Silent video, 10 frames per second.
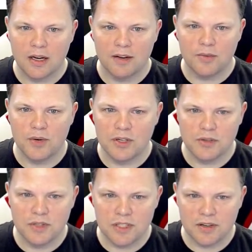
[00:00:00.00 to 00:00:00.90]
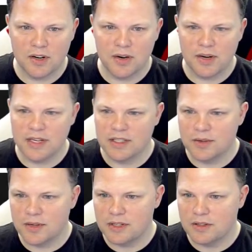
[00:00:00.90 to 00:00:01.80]
If we do 0, it's
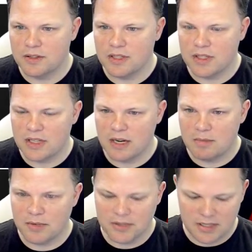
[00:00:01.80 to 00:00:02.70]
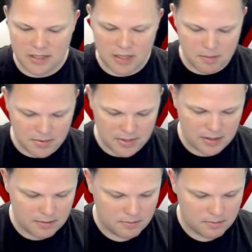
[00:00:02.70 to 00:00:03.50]
going to disable it.